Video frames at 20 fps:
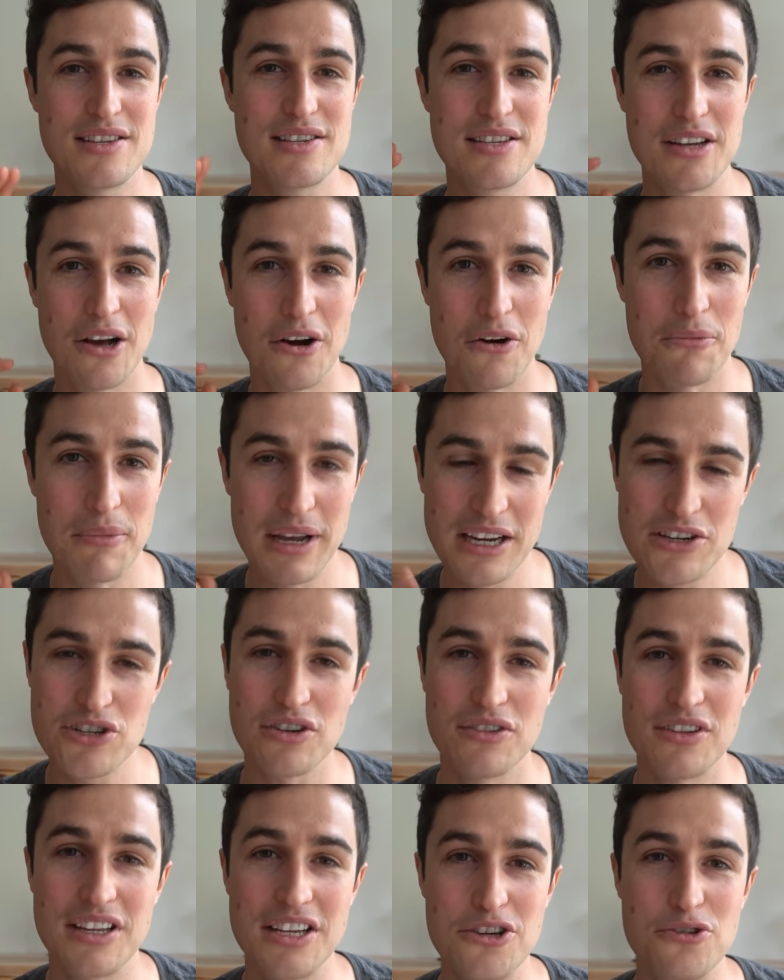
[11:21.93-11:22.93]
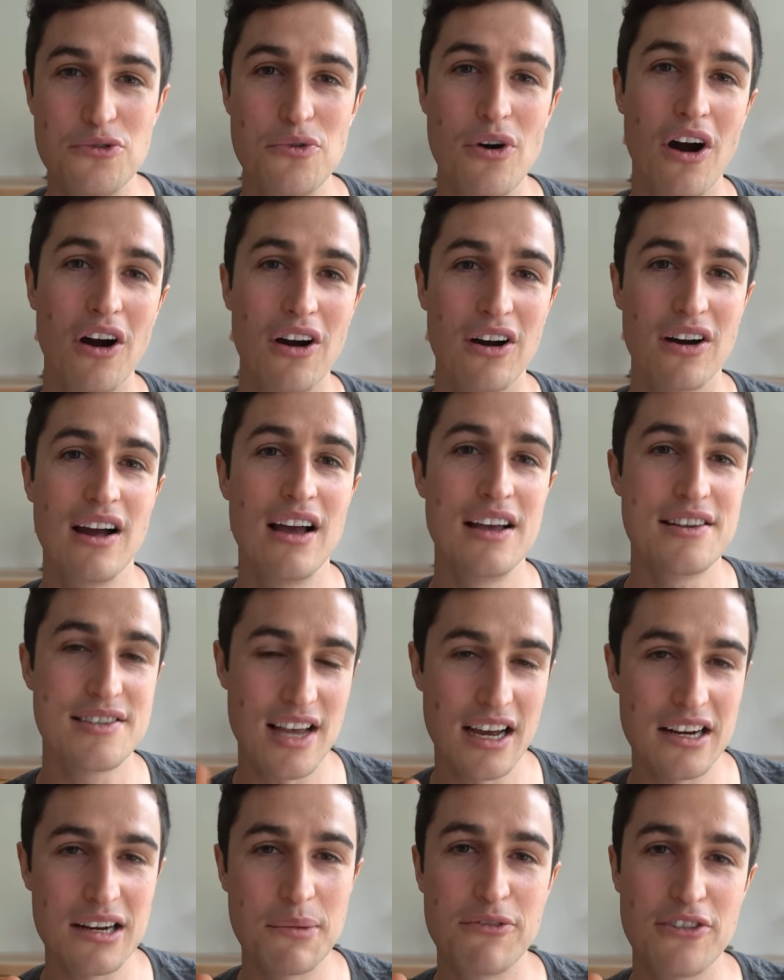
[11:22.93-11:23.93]
so make sure that you are
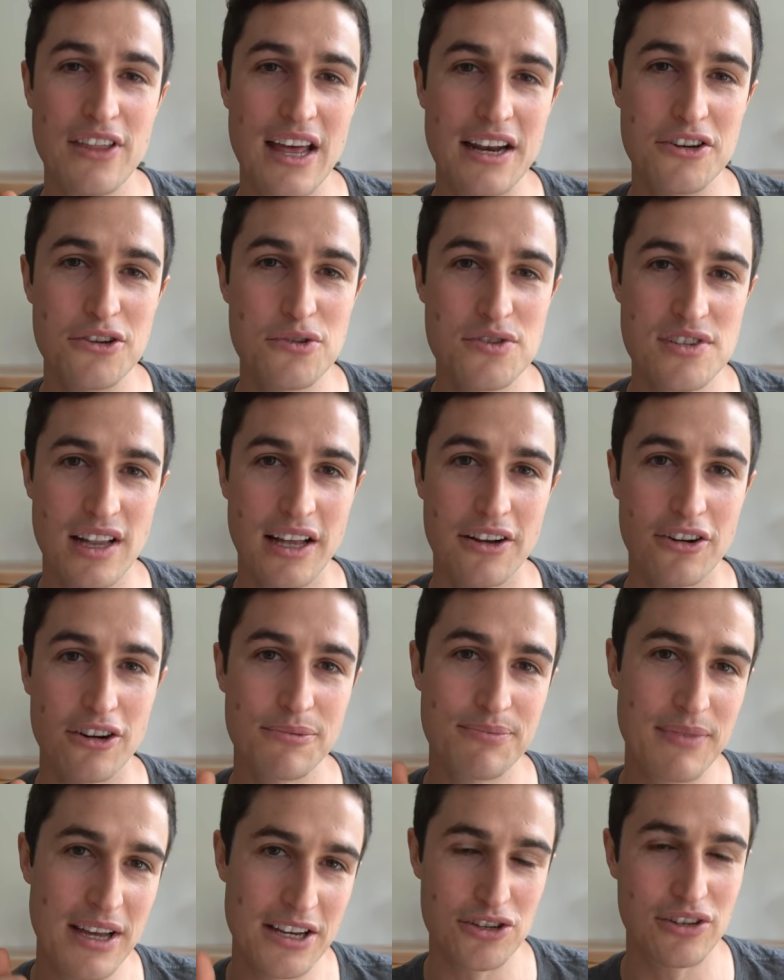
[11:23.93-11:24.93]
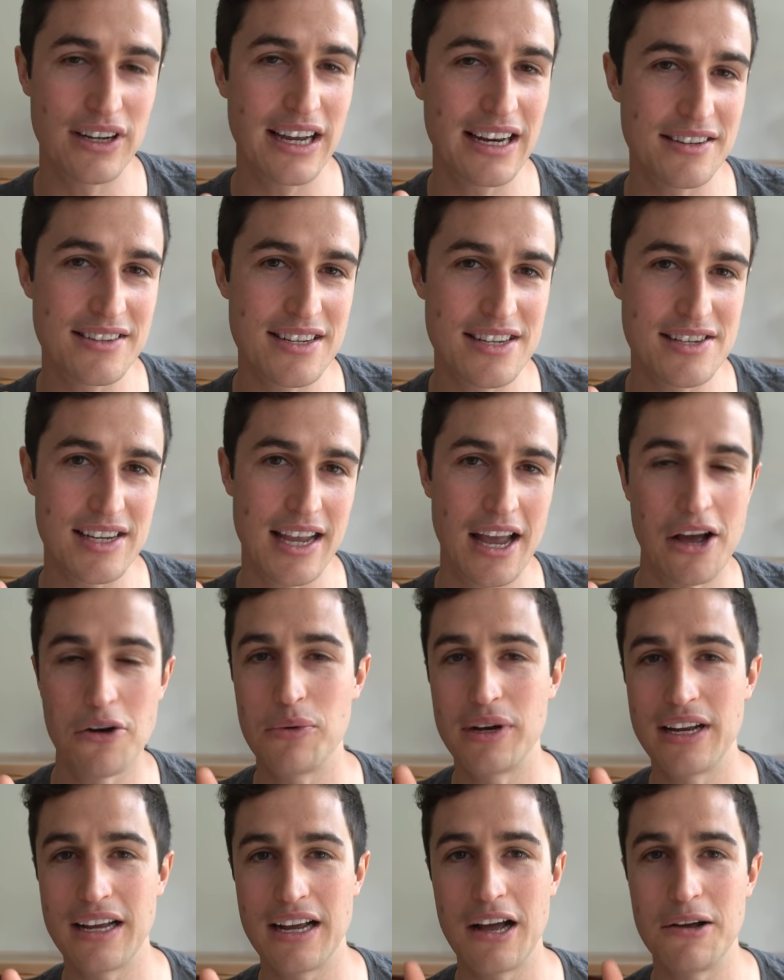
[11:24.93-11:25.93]
signed up for that newsletter and you'll get a
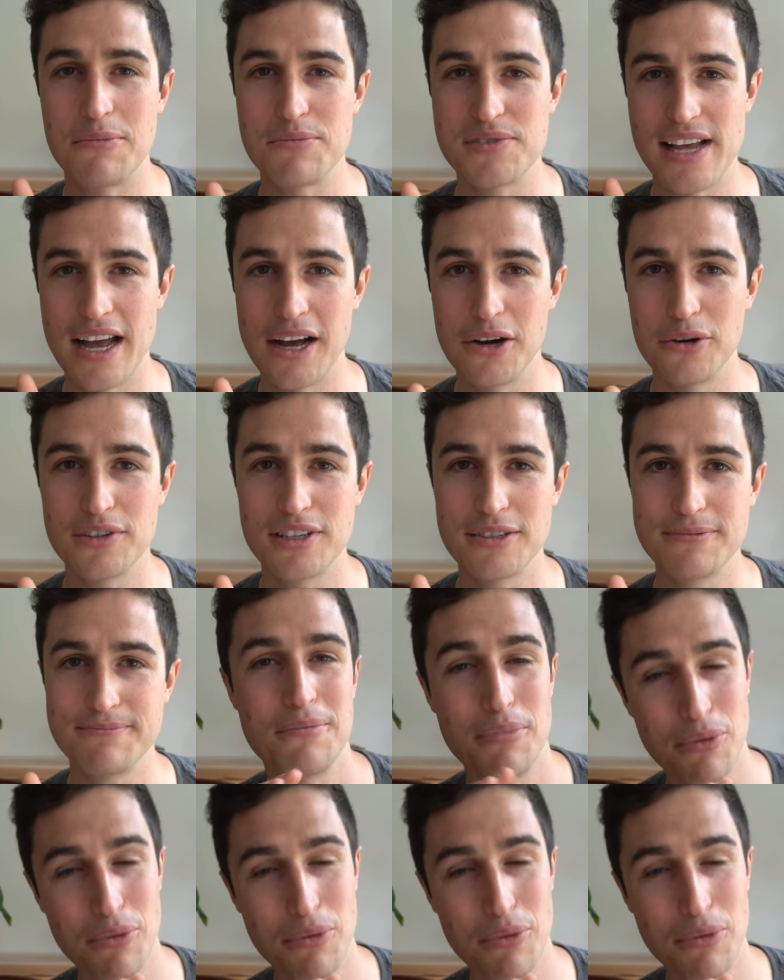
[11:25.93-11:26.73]
discount when it comes out.